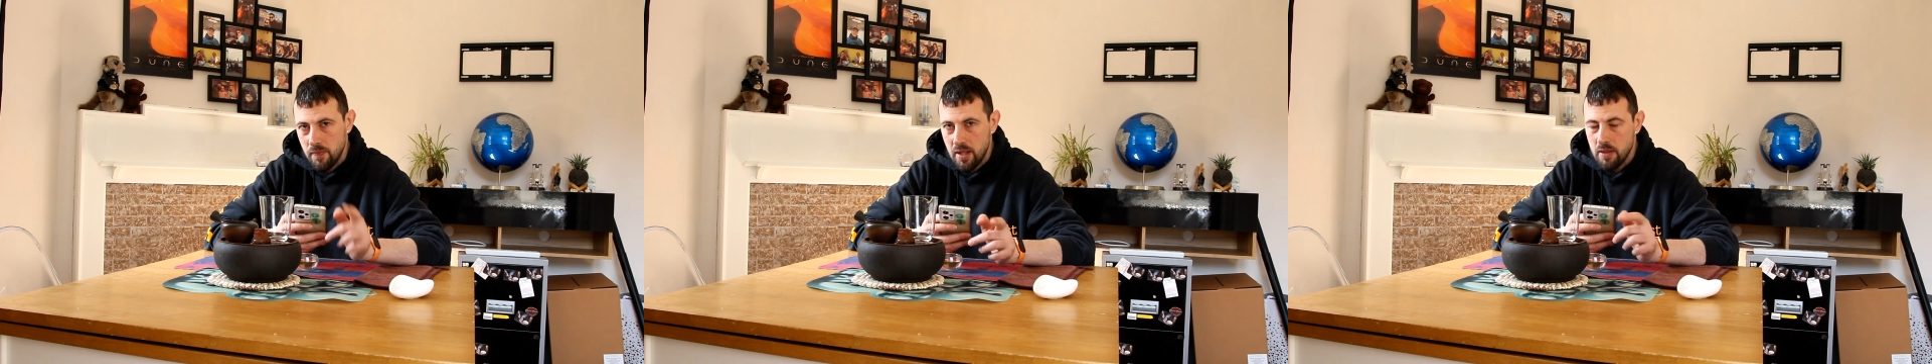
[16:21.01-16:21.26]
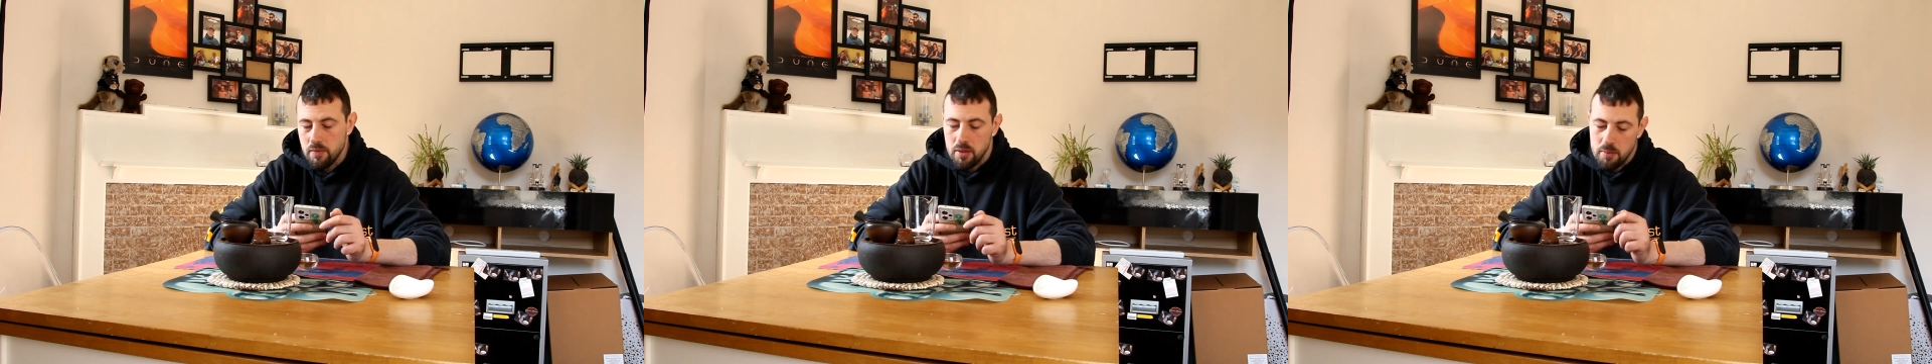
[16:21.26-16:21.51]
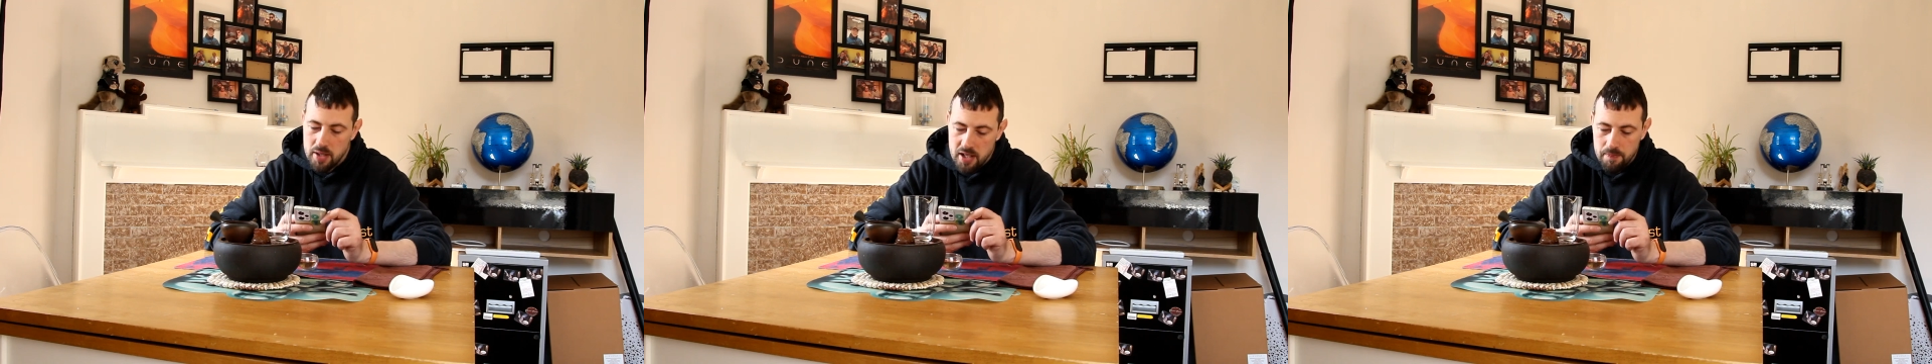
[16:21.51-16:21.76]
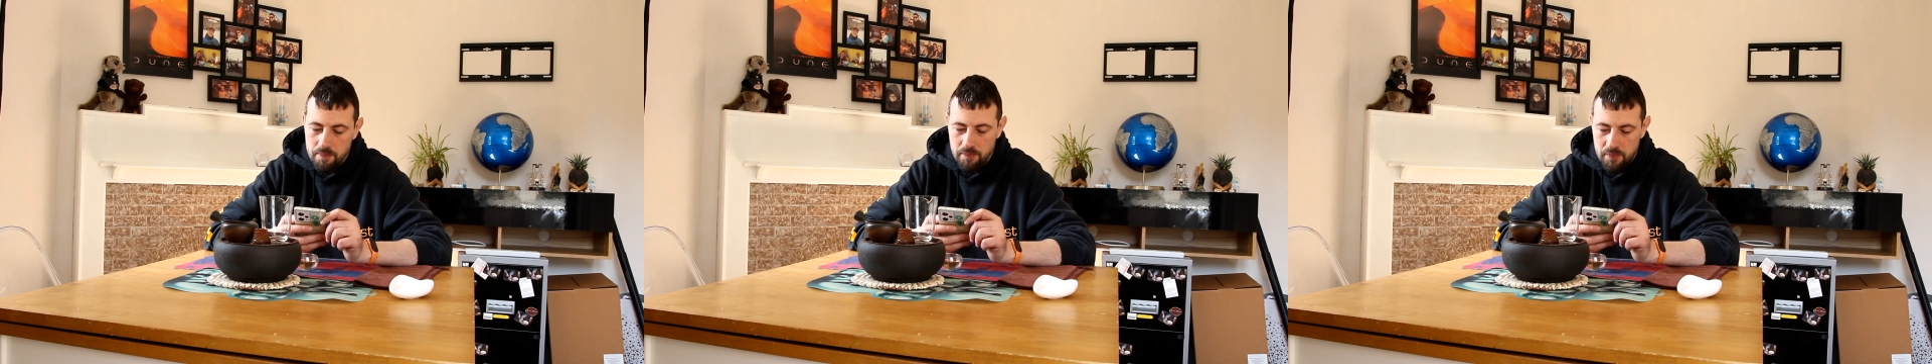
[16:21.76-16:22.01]
That will be
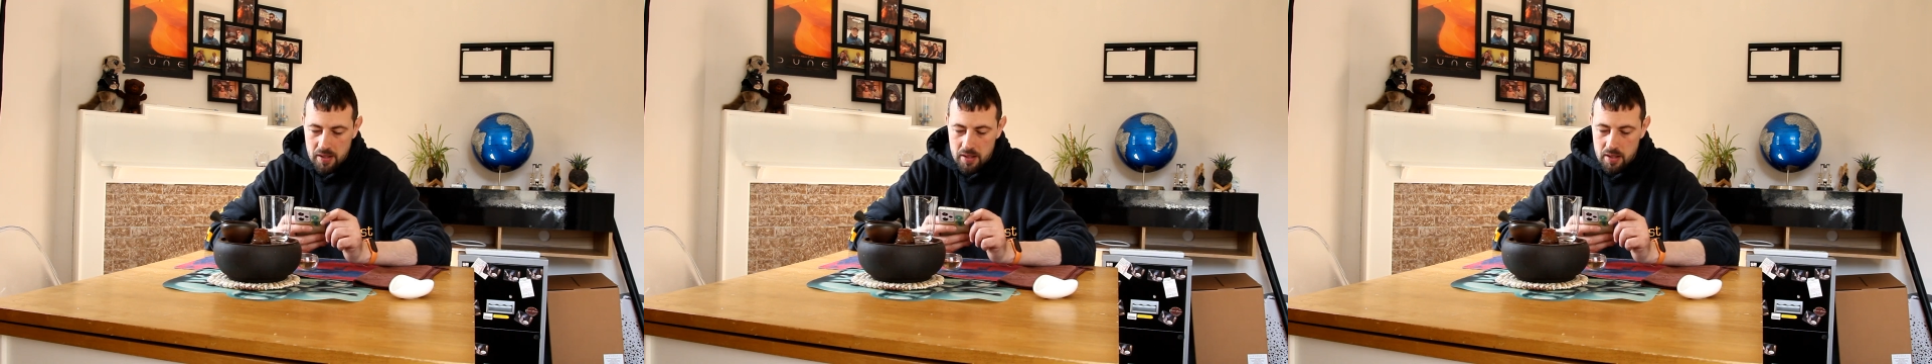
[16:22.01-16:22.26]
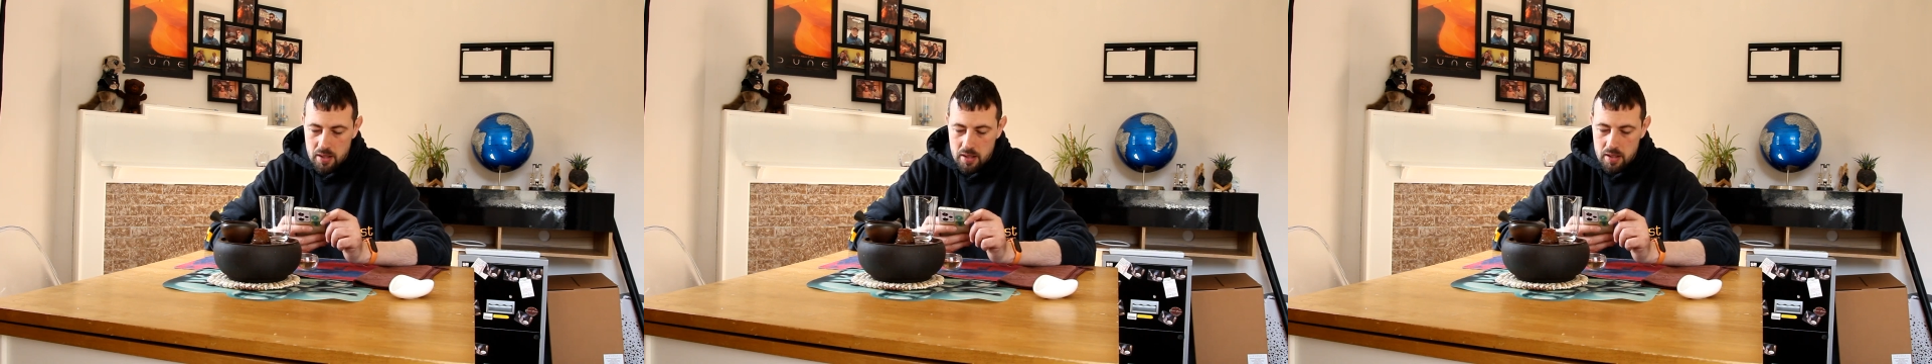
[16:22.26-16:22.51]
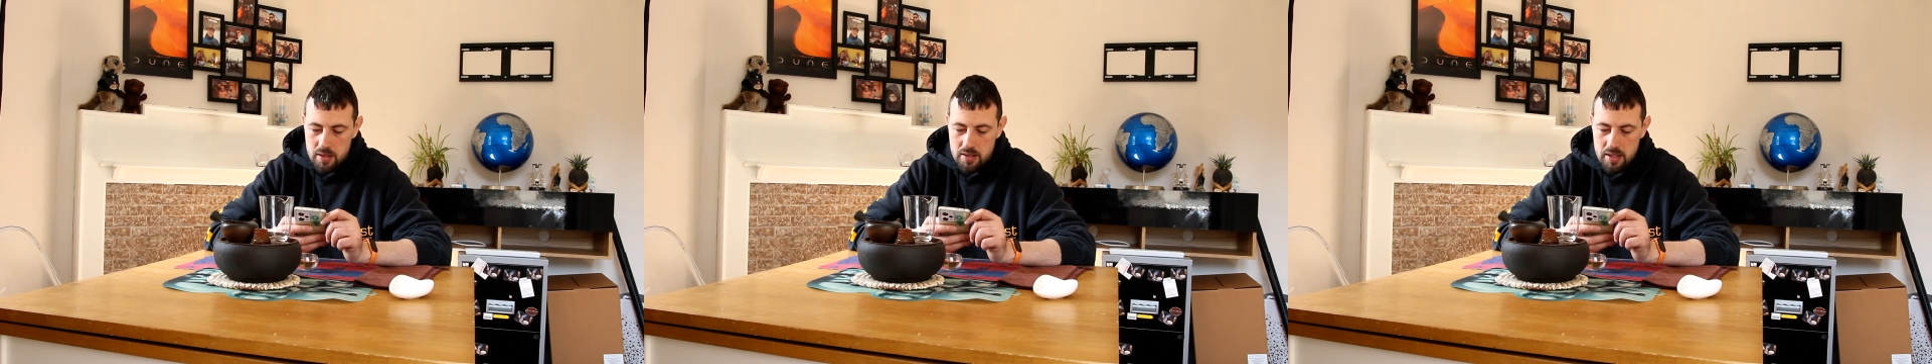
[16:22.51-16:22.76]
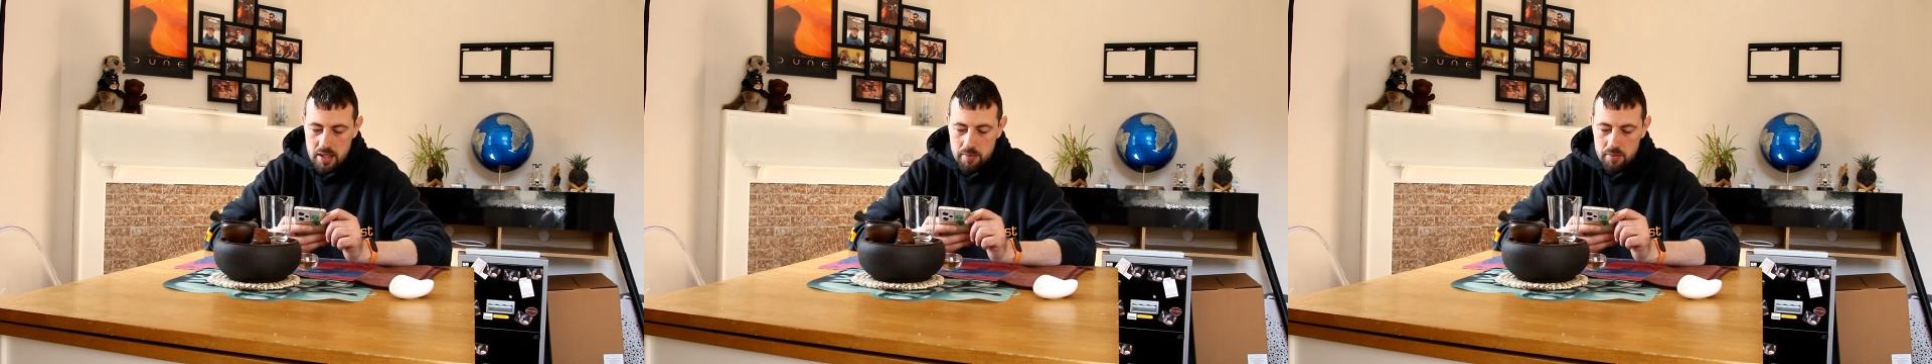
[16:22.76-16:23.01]
it.
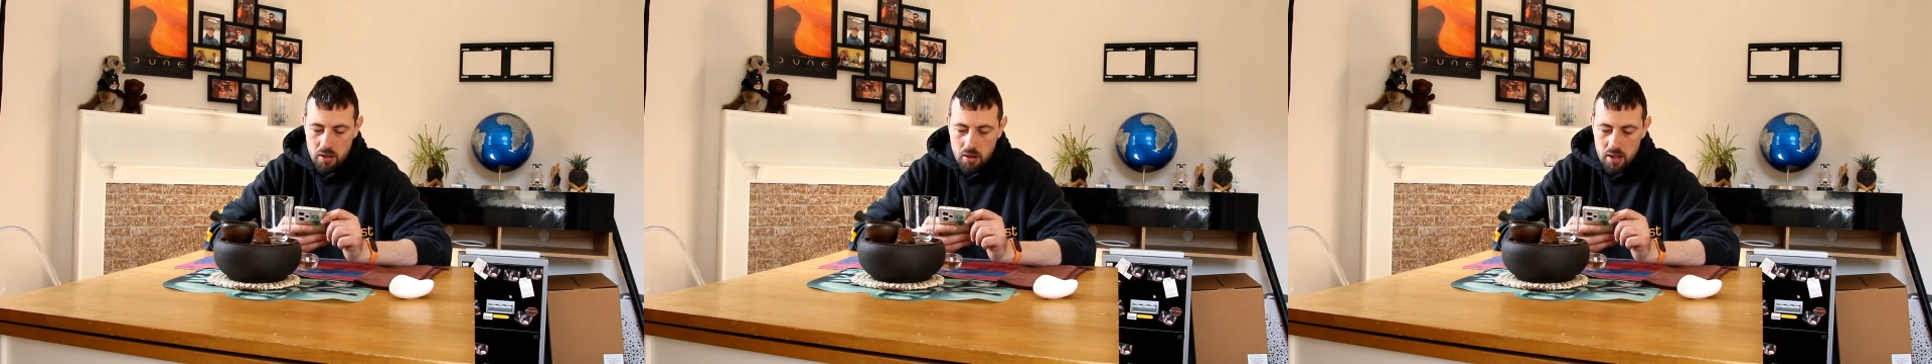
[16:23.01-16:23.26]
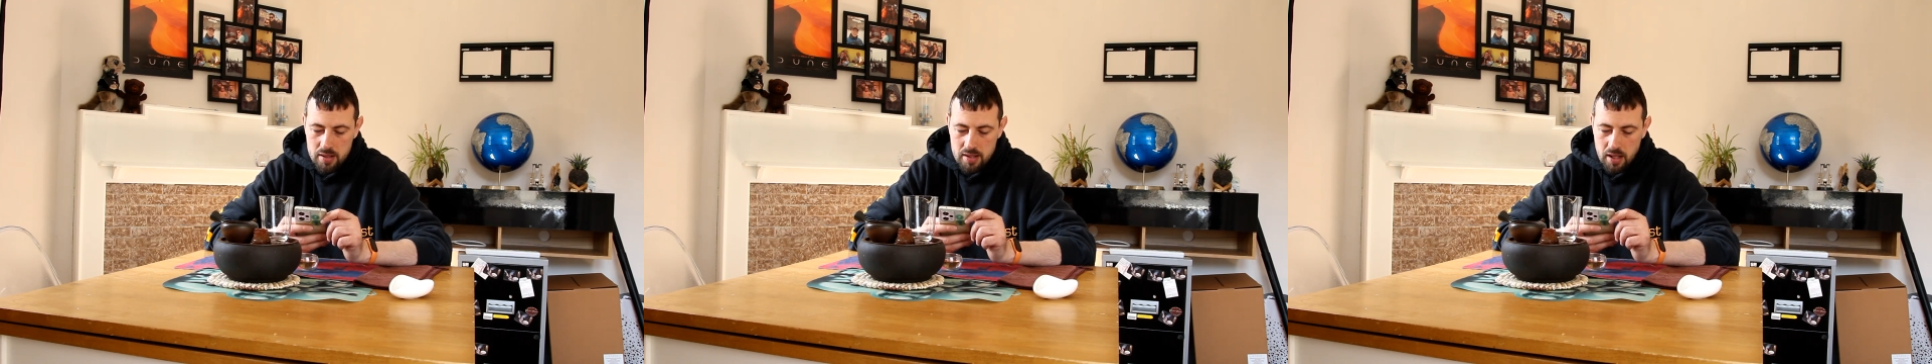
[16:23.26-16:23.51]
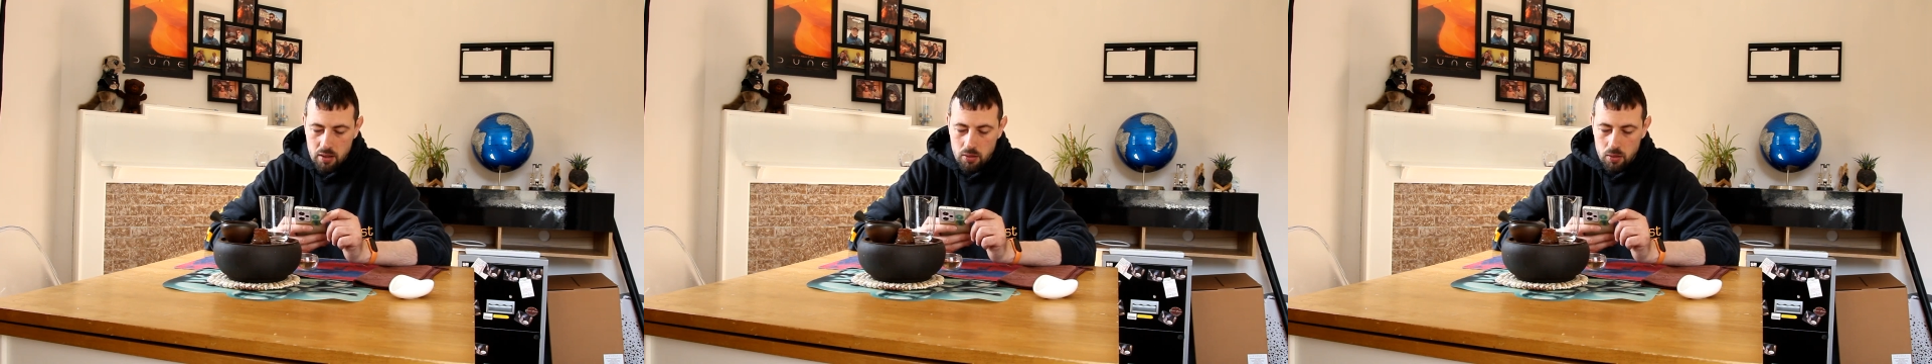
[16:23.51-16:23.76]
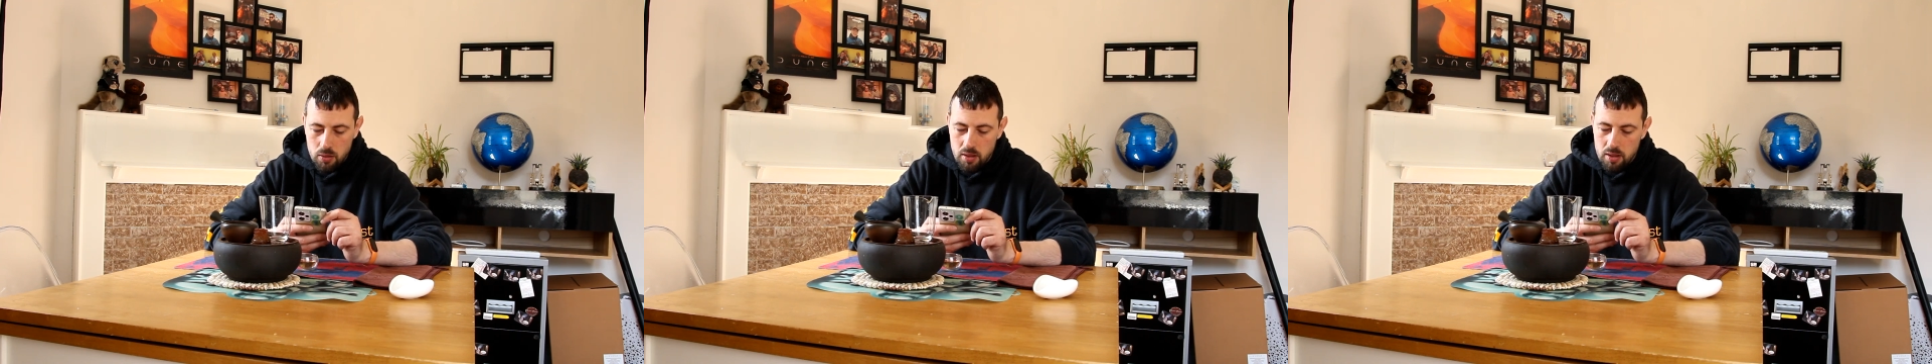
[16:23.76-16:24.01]
Steamed rice and
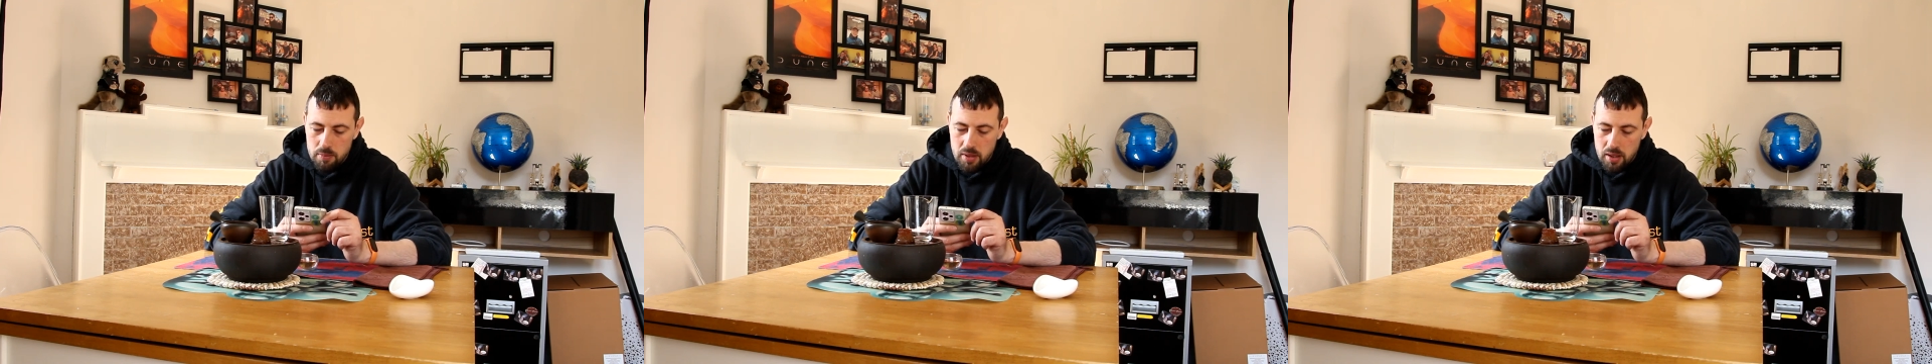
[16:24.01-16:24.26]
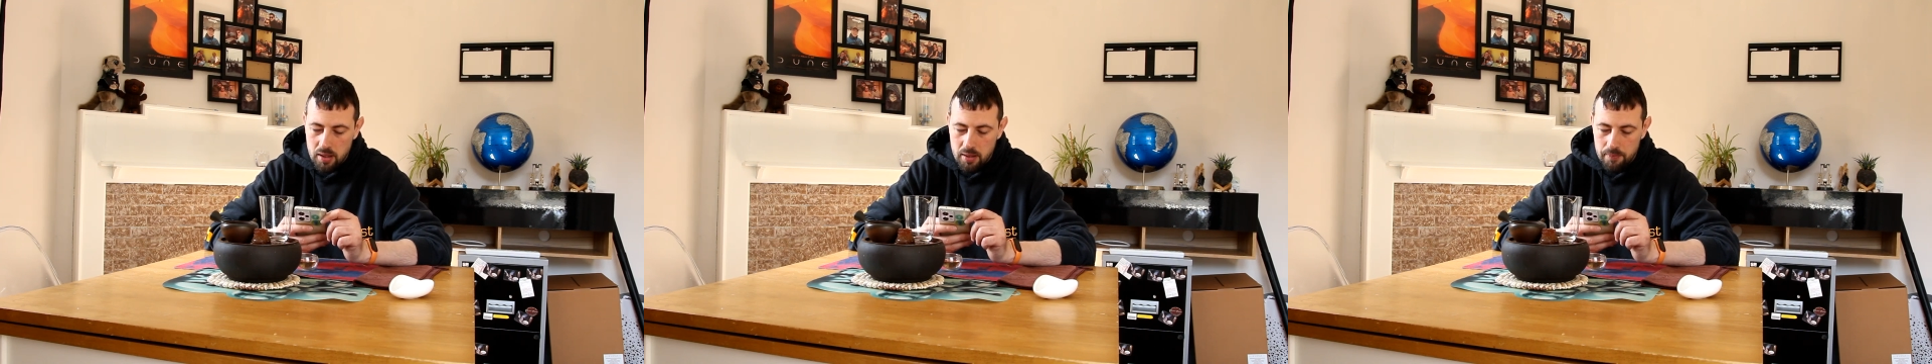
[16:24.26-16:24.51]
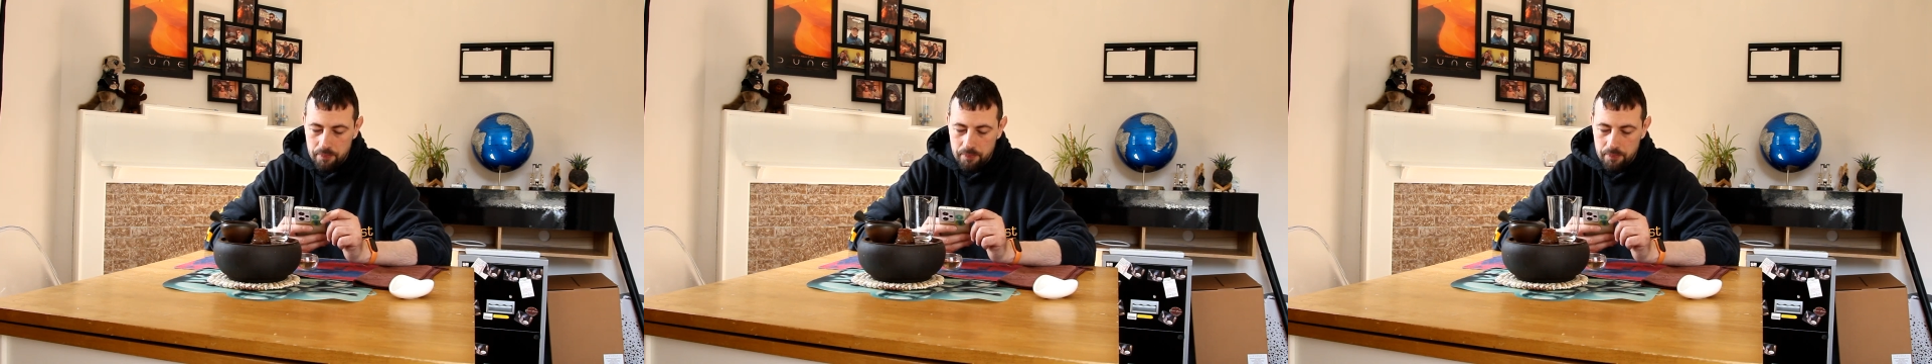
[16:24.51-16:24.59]
coconut milk.